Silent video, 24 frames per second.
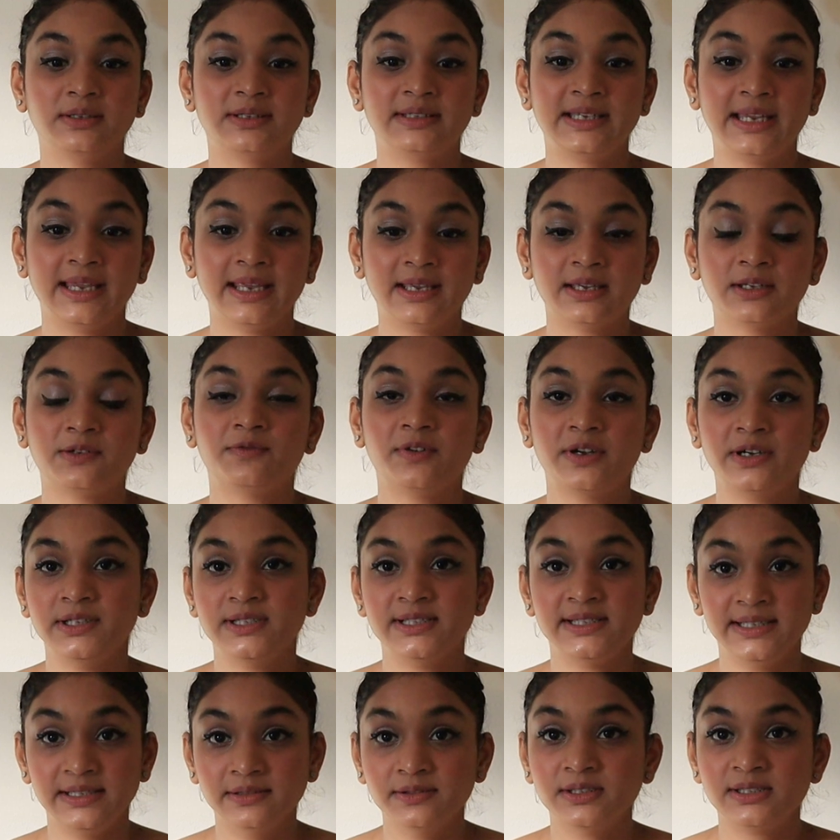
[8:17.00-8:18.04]
take it very
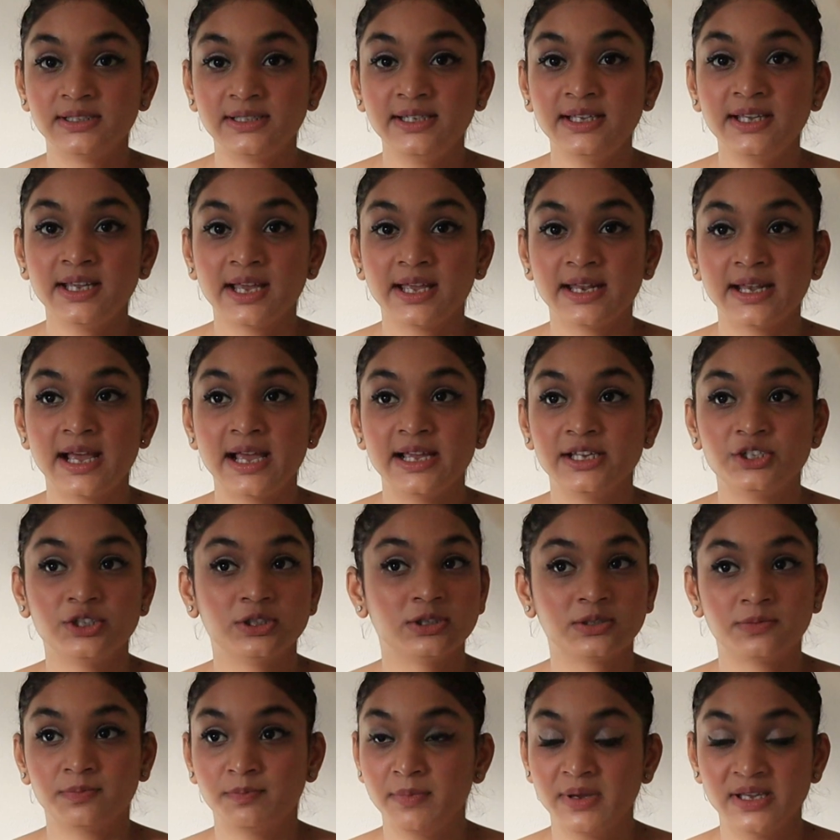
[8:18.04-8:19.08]
seriously and I
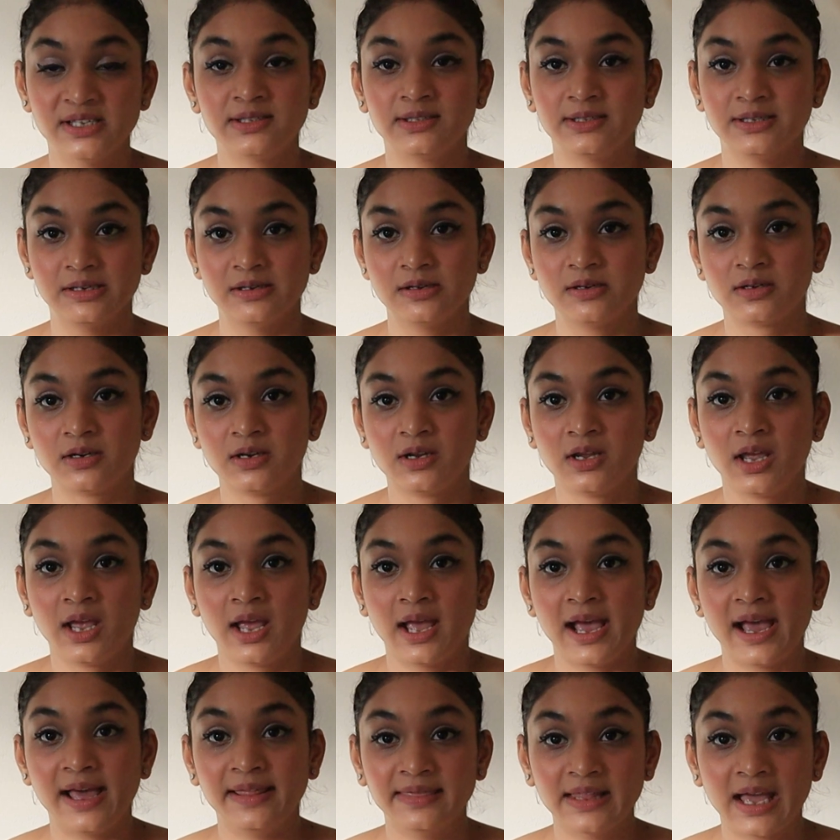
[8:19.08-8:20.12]
just missed it,
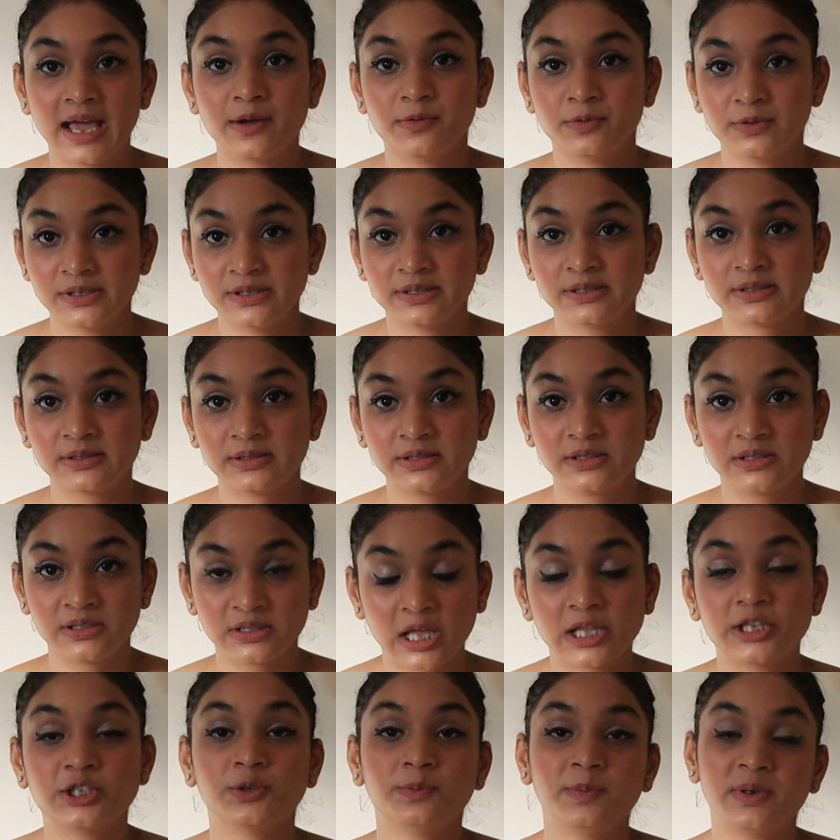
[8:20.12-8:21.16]
and that was
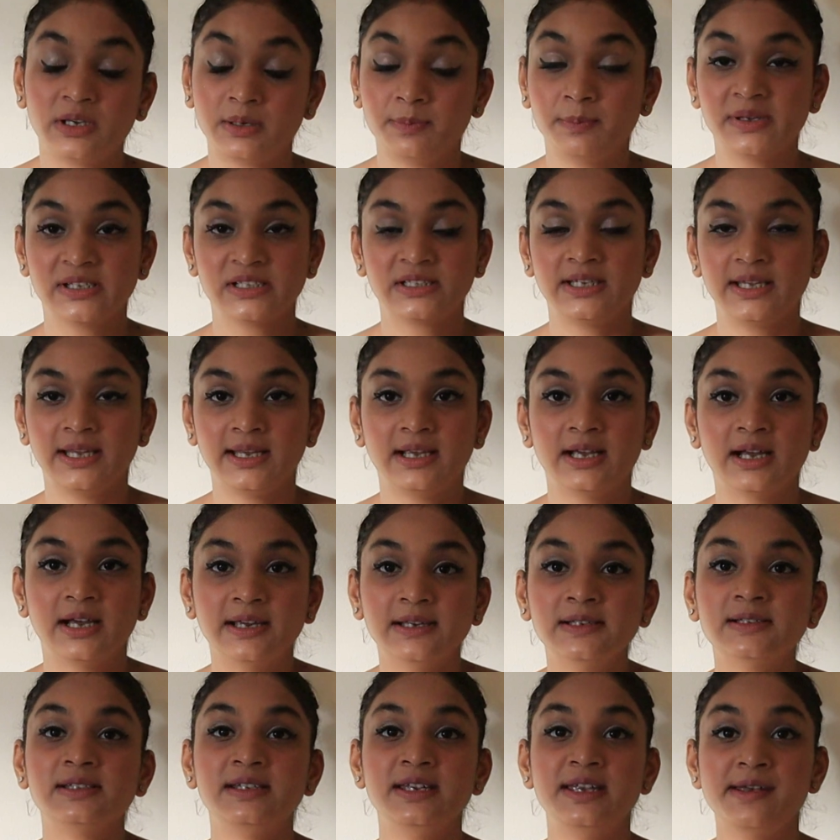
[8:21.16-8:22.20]
such a big mistake,
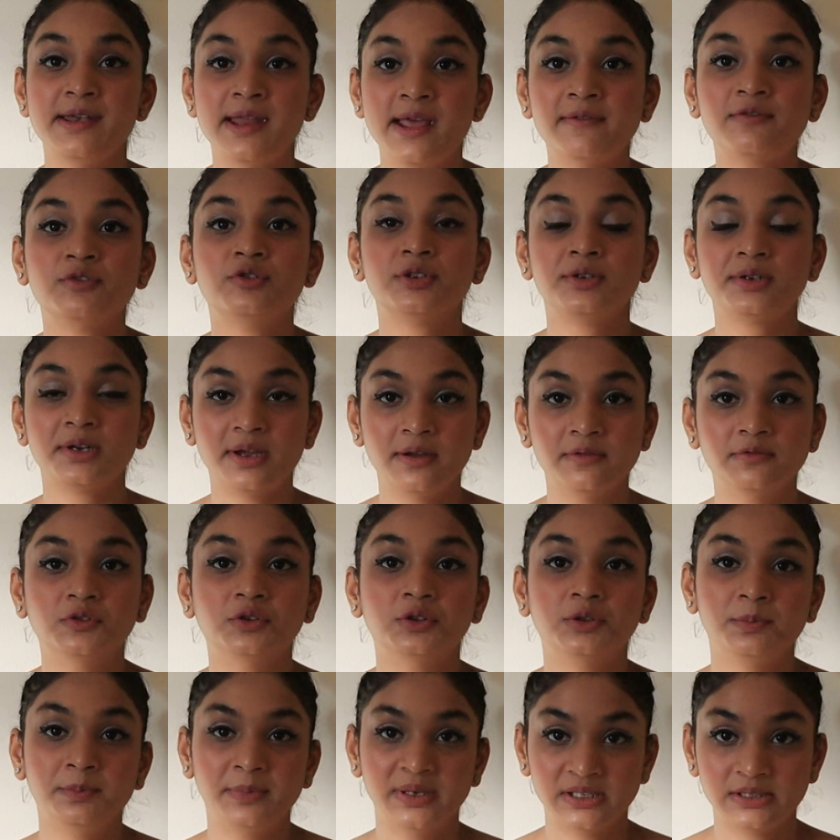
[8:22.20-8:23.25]
guys. Never
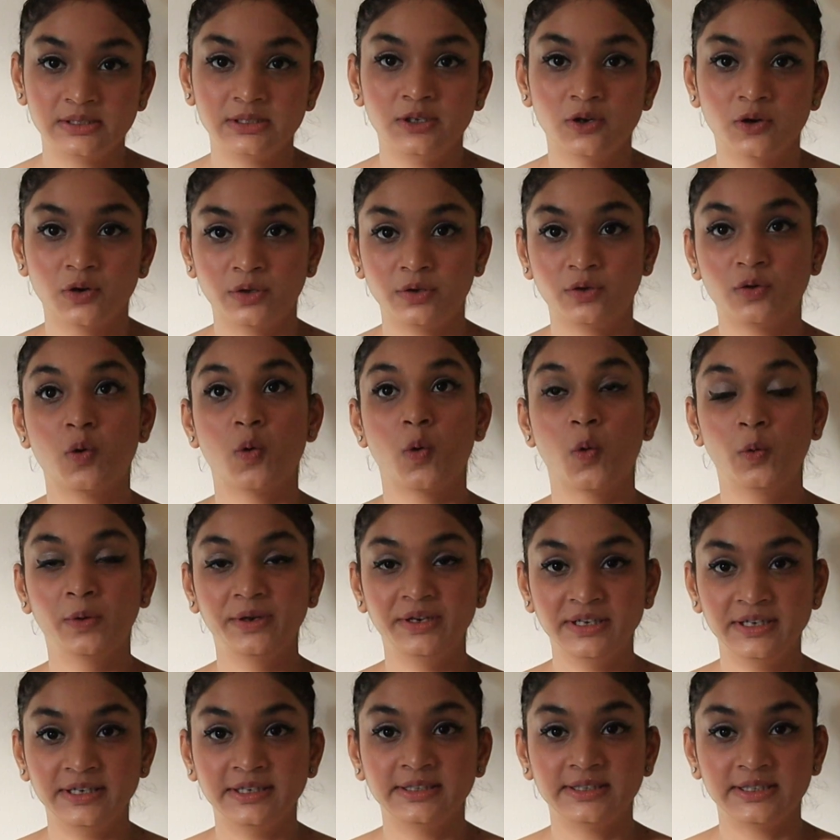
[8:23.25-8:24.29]
ever miss your
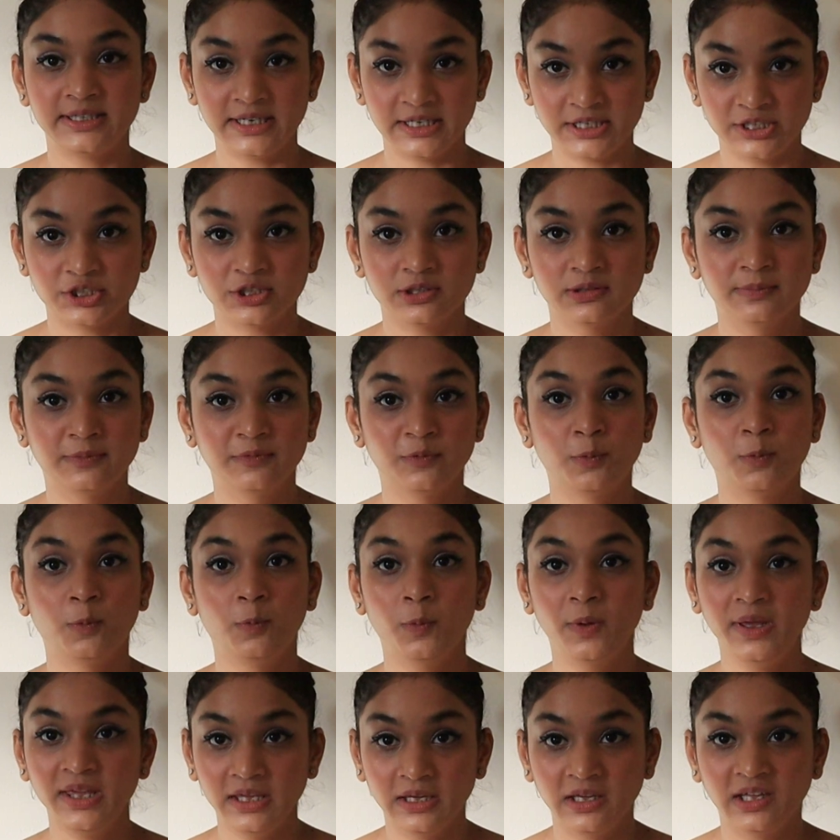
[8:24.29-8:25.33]
orientation
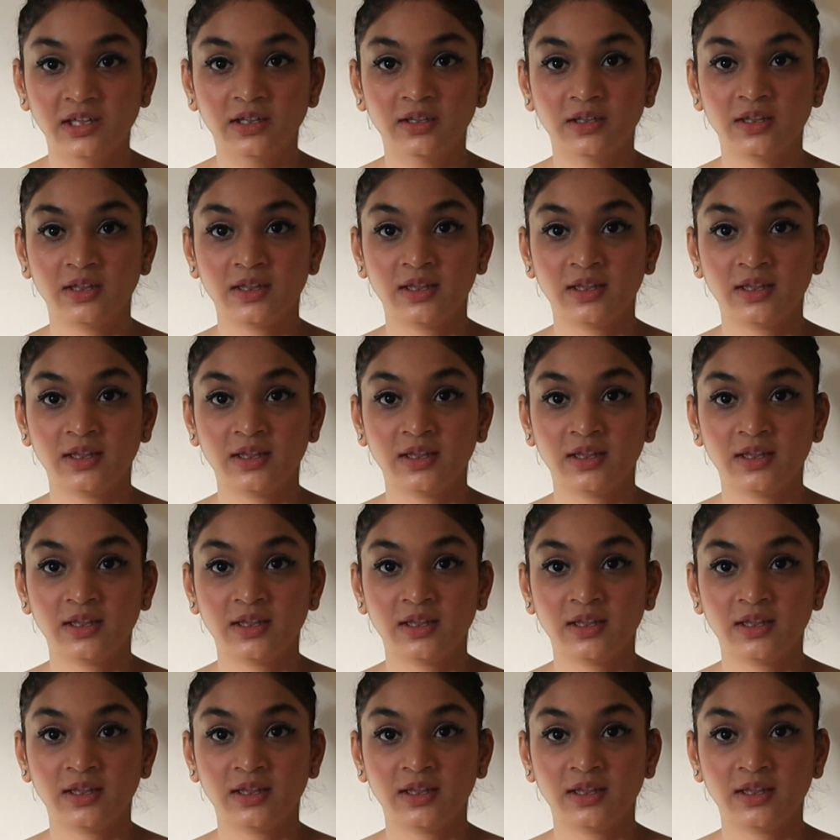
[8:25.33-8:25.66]
week.